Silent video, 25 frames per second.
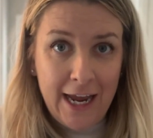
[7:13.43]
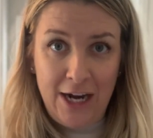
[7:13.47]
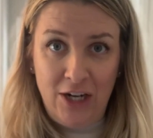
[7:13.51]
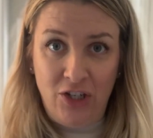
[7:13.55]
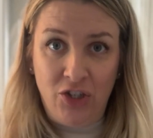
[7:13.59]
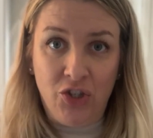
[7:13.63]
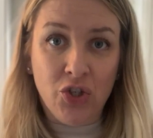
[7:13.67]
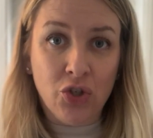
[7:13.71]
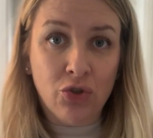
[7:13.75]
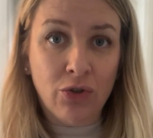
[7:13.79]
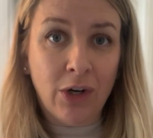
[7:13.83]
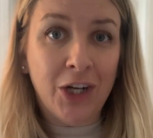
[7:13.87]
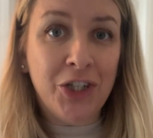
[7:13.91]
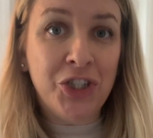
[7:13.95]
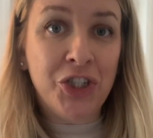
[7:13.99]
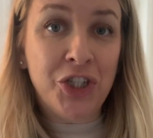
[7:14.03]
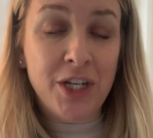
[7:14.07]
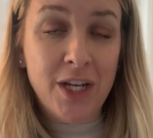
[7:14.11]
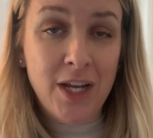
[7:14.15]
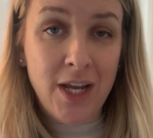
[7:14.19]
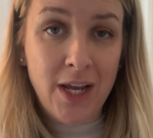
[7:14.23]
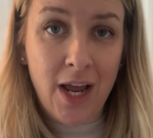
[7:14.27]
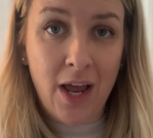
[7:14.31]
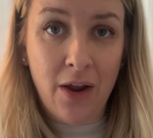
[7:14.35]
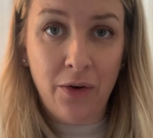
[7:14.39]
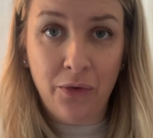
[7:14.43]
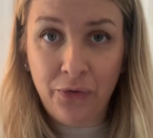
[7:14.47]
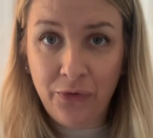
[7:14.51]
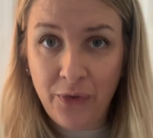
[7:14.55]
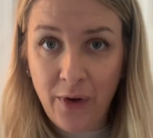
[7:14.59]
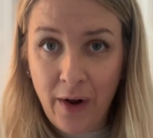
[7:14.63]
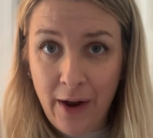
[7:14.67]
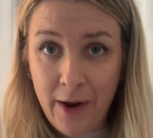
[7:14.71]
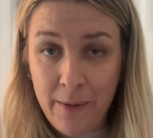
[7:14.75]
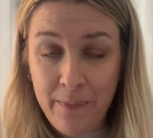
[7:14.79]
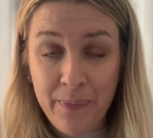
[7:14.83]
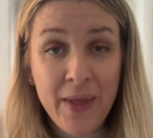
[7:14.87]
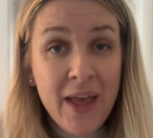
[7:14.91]
and stretchy and
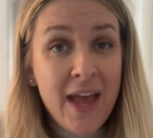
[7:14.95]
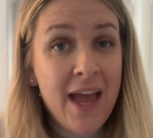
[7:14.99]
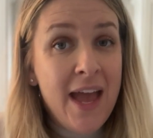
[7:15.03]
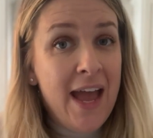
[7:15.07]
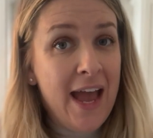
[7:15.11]
fun.